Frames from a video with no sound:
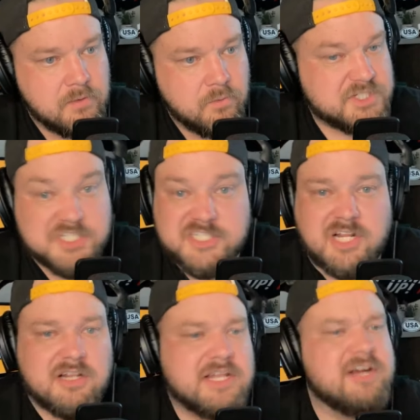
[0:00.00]
which is
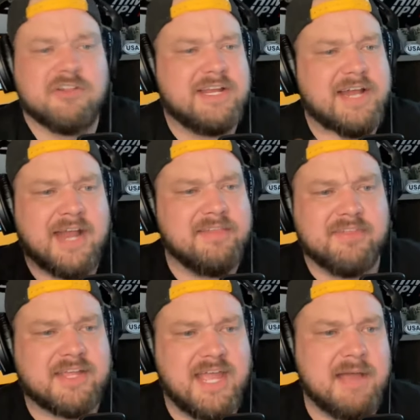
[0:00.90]
clearly not in
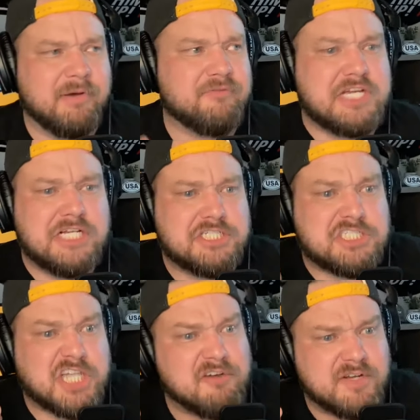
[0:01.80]
the camp of
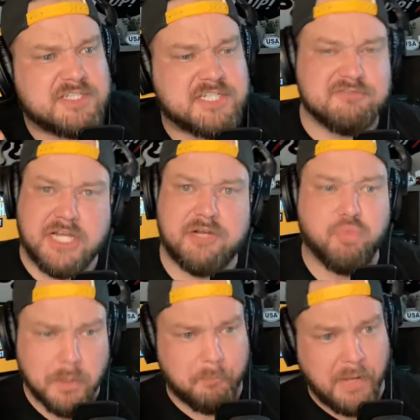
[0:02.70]
conservatives and
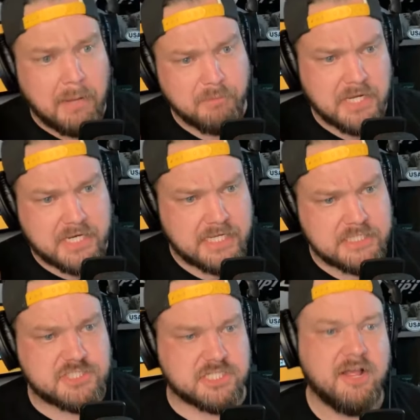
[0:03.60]

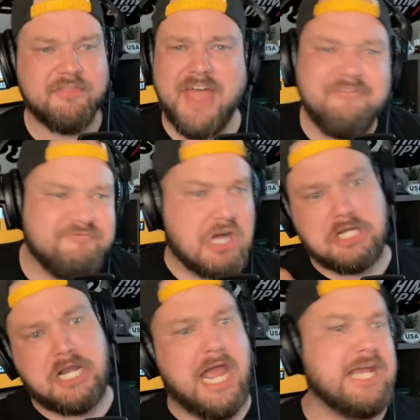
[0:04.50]
Republicans. They
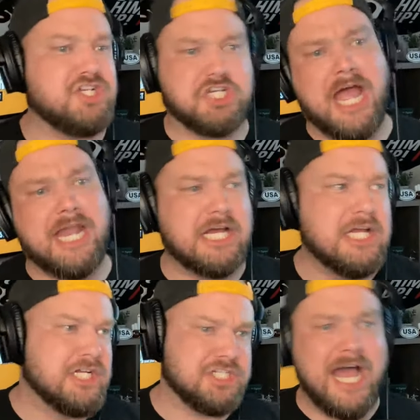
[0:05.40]
fucking hate China.
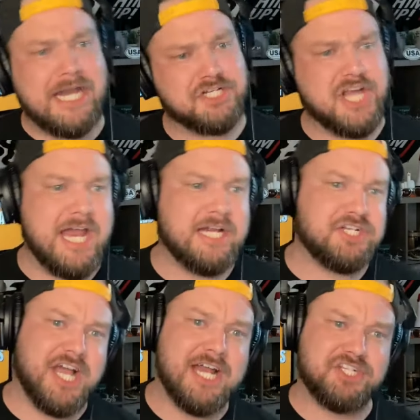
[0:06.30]
China, China,
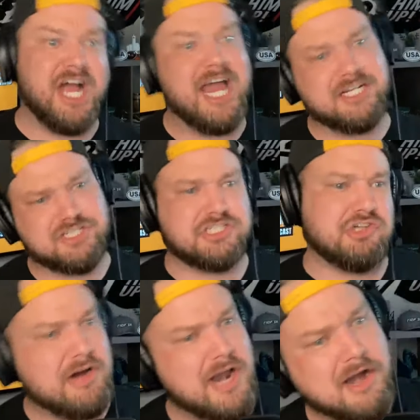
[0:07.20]
China. China's
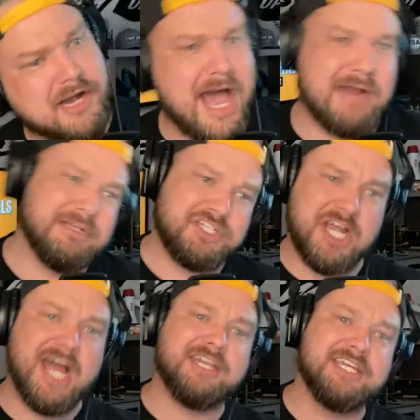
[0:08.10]
destroying our economy.
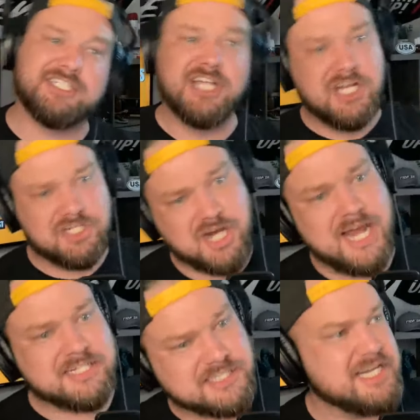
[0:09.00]
China this.
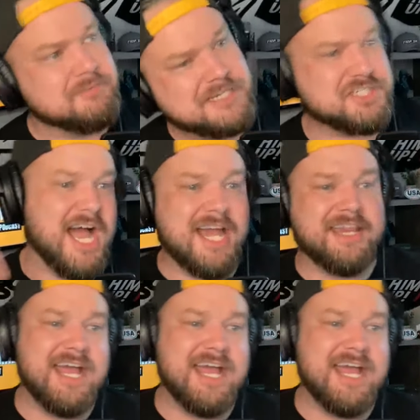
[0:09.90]
China's the enemy. China.